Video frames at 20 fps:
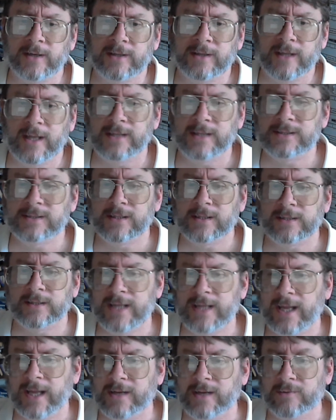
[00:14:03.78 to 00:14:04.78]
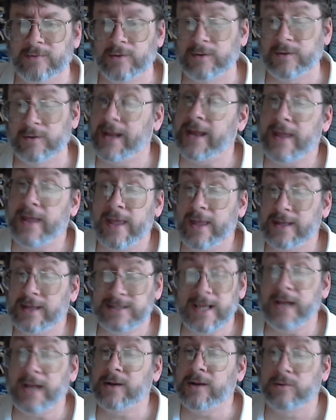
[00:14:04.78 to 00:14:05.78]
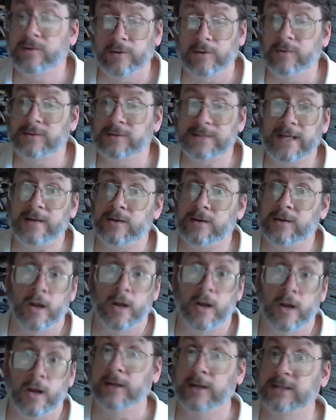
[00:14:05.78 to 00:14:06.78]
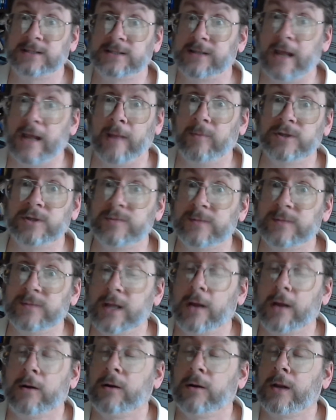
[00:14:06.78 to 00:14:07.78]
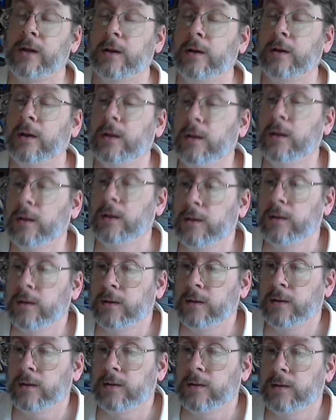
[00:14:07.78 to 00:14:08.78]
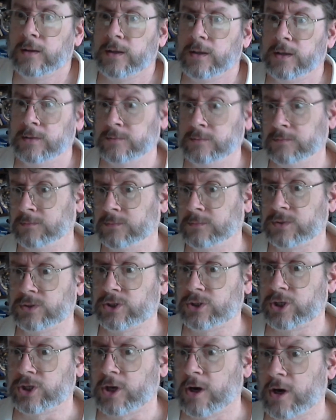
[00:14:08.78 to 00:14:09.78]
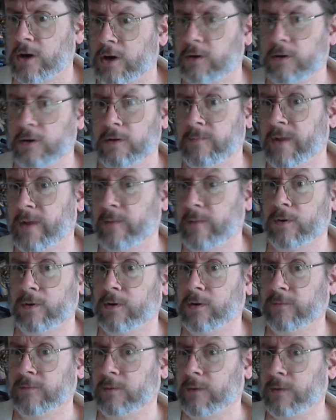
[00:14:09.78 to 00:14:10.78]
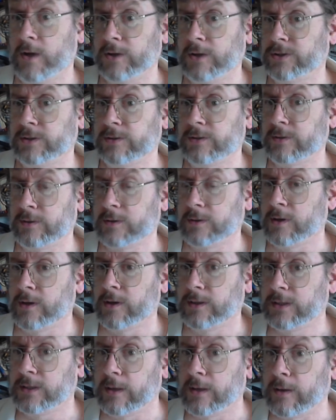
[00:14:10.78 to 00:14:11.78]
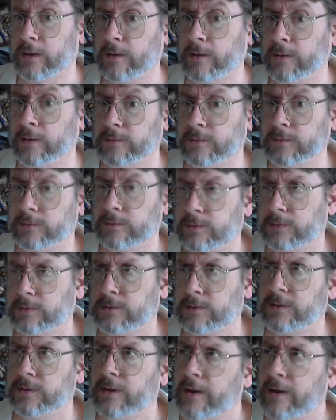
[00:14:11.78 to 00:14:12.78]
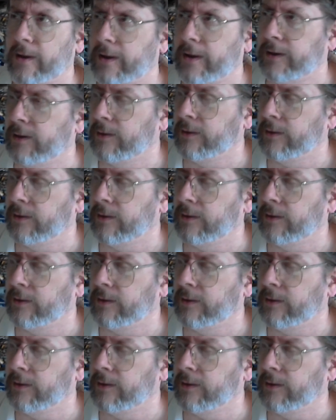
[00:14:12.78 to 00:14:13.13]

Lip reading: Kasich and Ted Cruz." Ted Cruz, that noted establishmentarian and charter member of the Washington cartel. God.